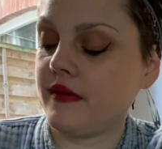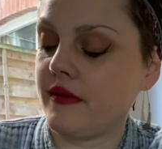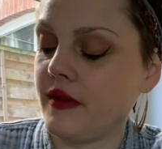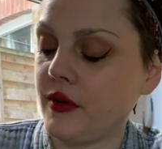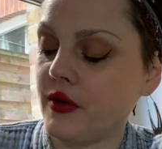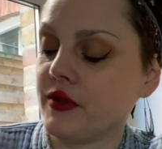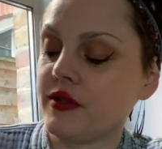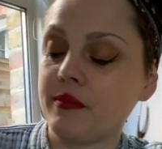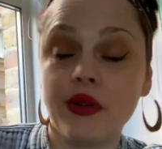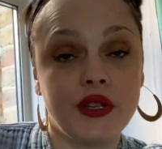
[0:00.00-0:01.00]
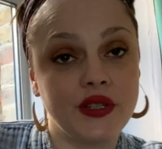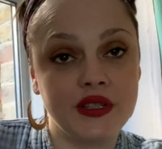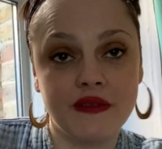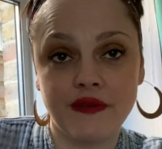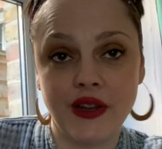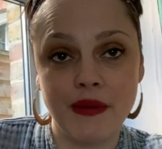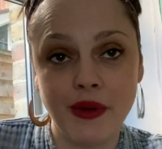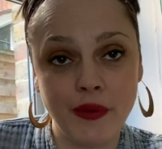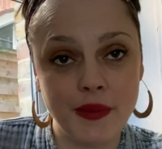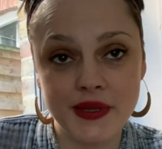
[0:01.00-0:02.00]
And you can also purchase them via my
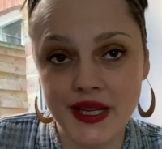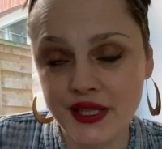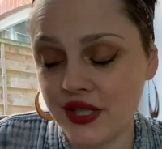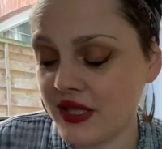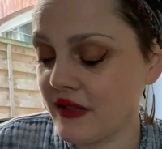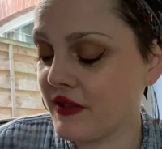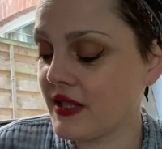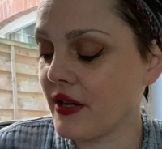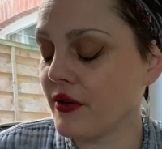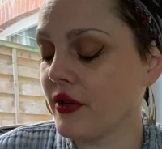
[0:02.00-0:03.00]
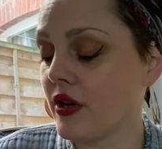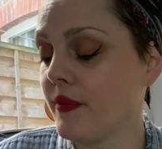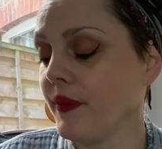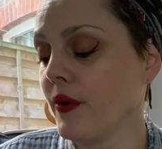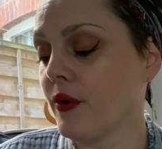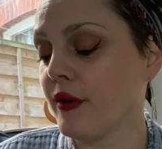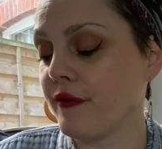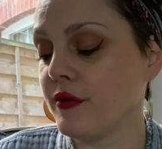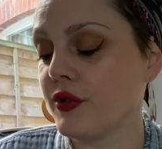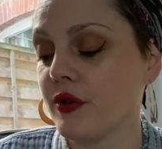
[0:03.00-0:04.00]
website, jentvtarot.com, or if
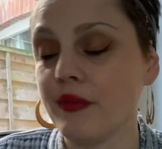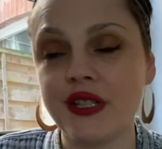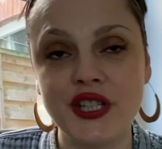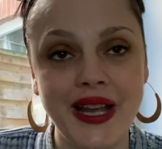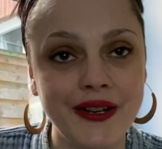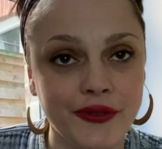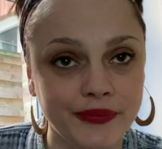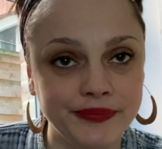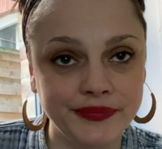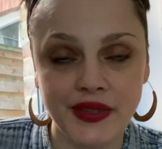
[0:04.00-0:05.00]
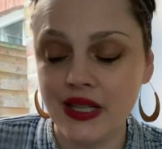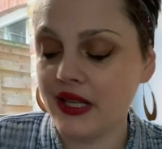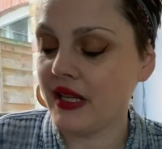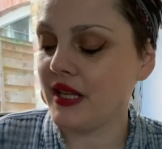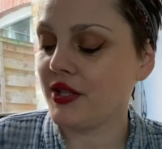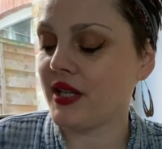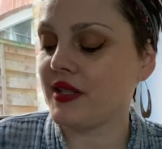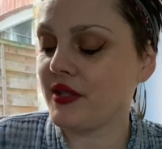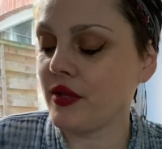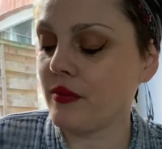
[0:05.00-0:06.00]
you join my channel. Each has
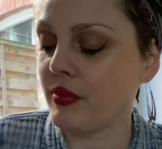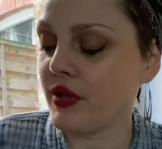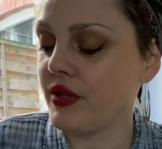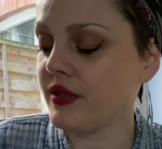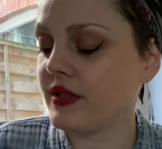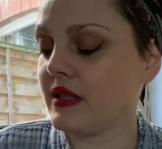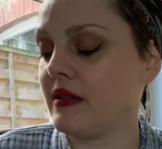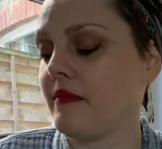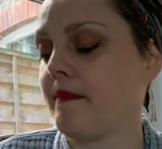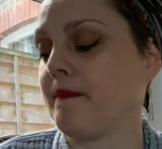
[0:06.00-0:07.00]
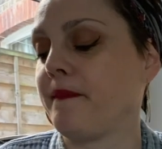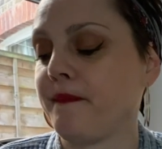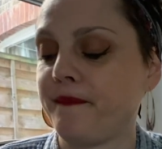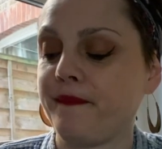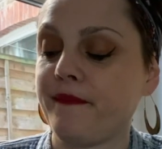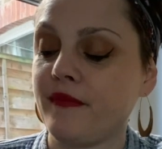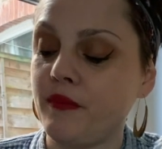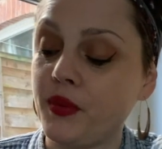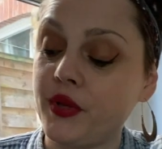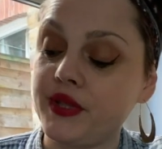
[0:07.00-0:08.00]
its own perks,
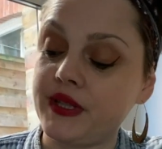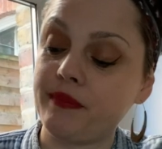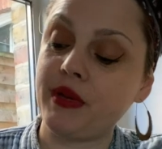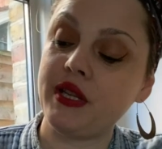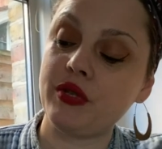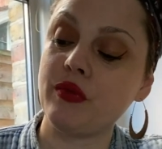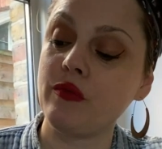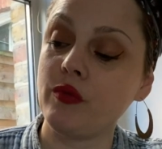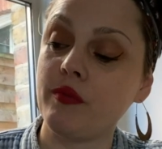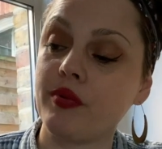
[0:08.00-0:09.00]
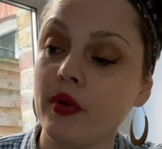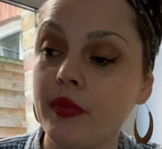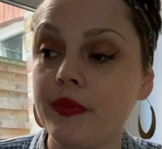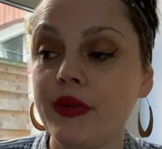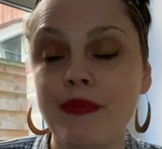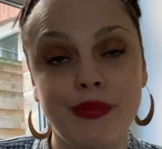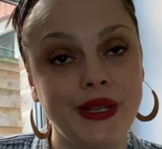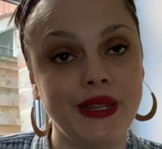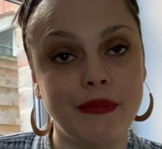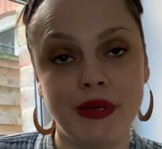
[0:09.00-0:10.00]
but Patreon would probably
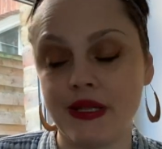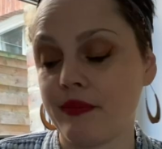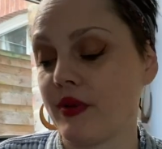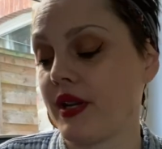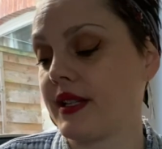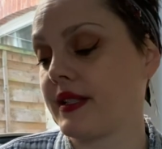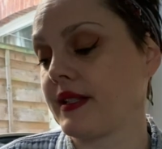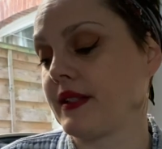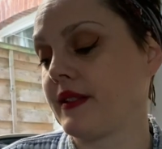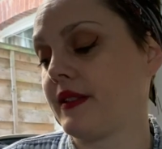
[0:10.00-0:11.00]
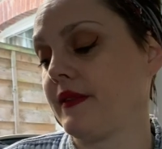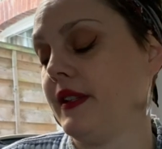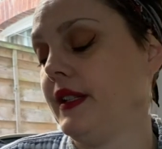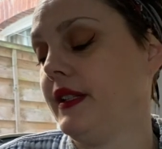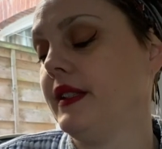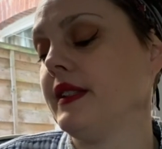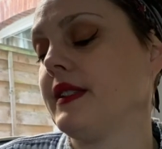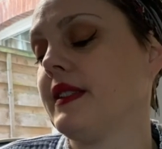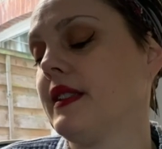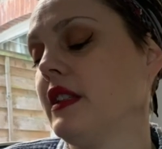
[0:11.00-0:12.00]
be the best price.
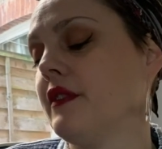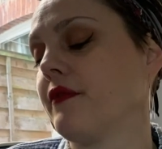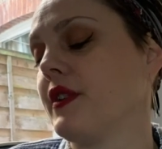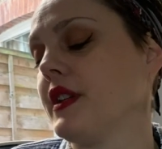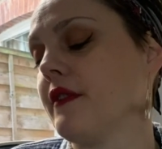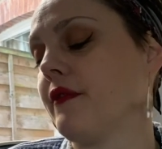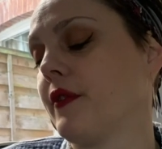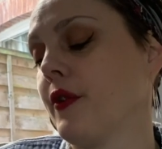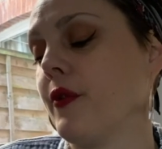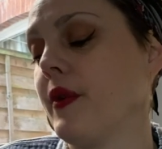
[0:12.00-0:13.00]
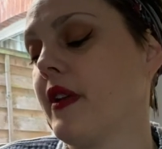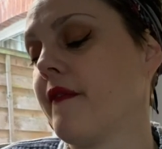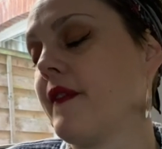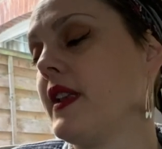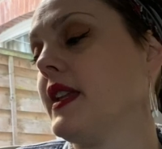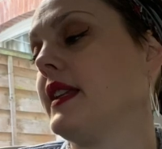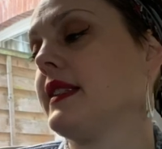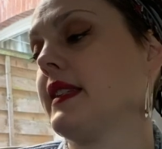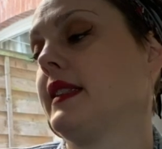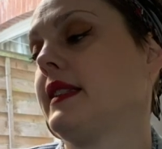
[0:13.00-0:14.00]
This is a love reading for whoever
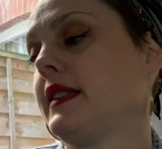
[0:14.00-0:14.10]
needs it.